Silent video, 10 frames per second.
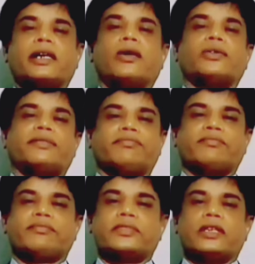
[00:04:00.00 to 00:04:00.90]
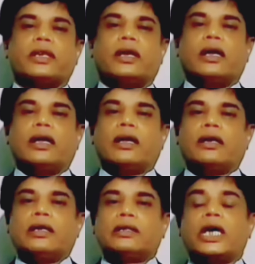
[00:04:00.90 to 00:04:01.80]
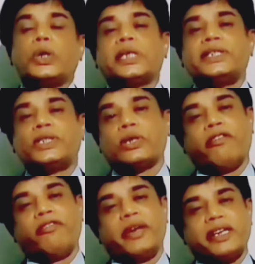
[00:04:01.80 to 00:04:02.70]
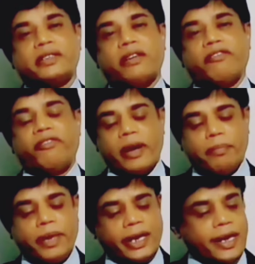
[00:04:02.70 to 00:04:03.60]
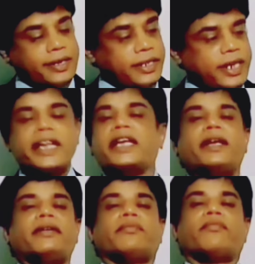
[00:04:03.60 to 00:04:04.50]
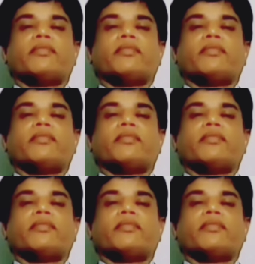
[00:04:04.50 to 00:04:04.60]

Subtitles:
technology. Thousands of meters of fabric is dyeing